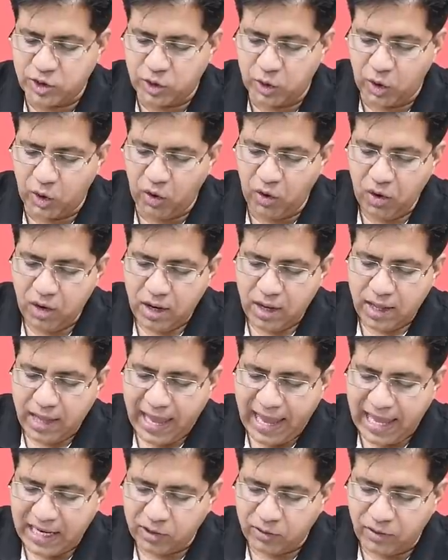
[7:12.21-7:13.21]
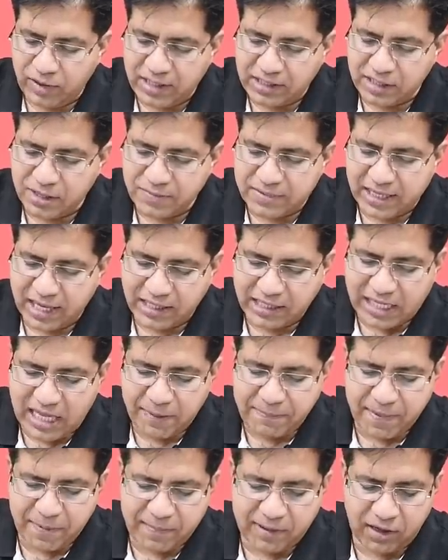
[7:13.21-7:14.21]
So, algorithms are
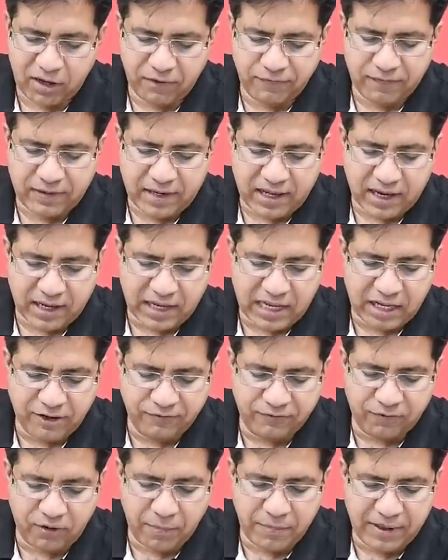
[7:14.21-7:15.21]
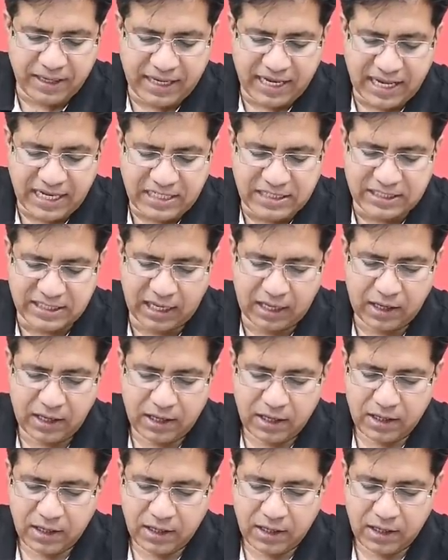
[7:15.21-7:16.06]
capable of learning from data.